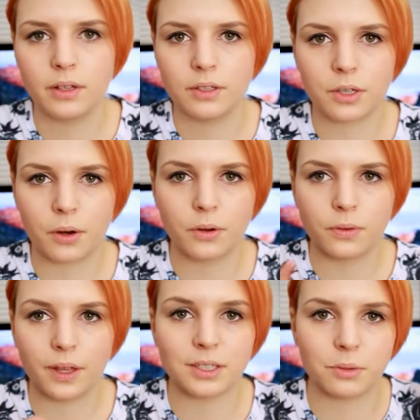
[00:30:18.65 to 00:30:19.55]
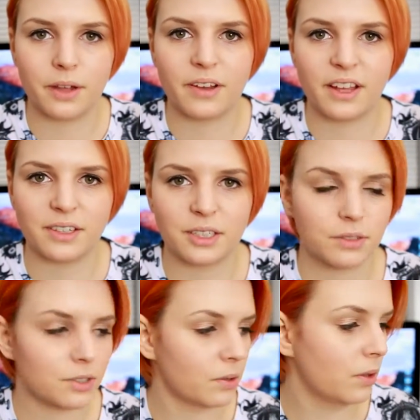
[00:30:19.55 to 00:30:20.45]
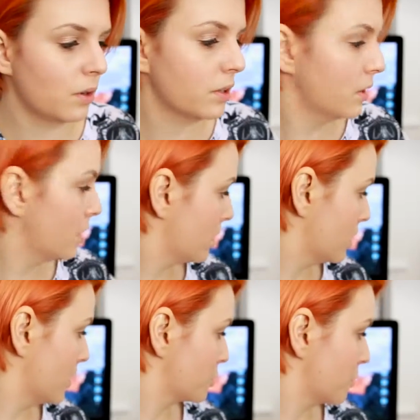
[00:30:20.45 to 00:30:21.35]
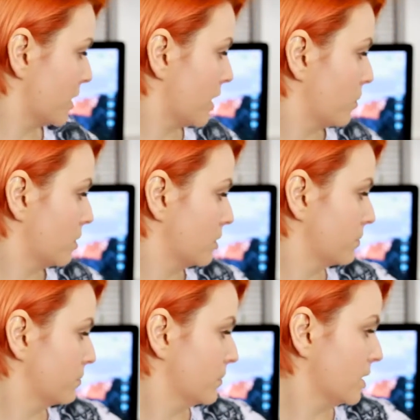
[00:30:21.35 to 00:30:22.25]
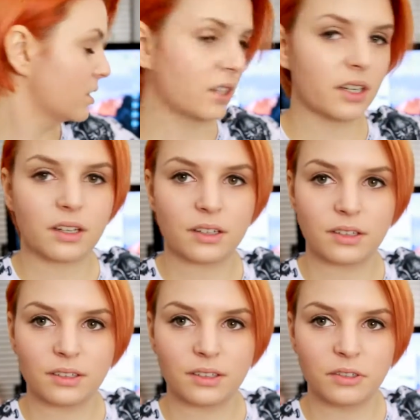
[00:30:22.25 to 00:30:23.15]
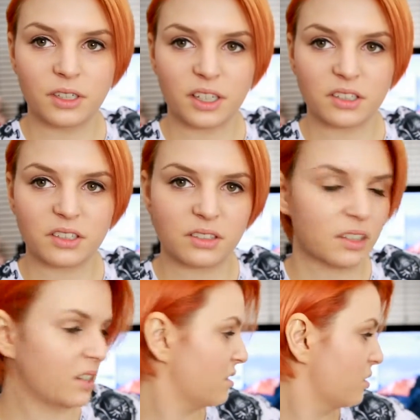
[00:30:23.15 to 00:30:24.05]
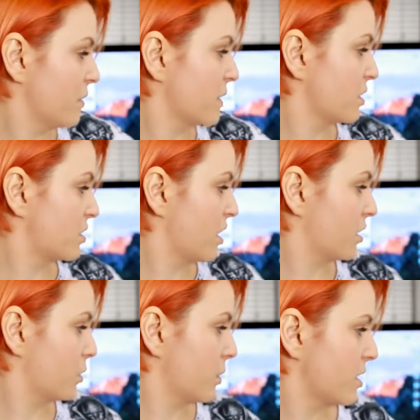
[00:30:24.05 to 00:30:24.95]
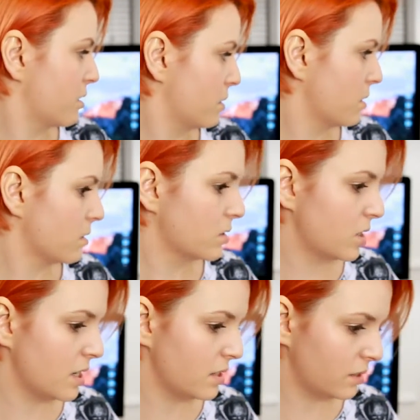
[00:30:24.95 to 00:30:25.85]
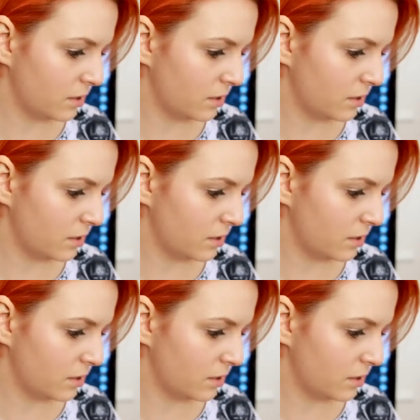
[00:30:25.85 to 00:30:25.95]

So that's why I've had this for so long and that's why that one is like only like not even a third of the way through. Jeez.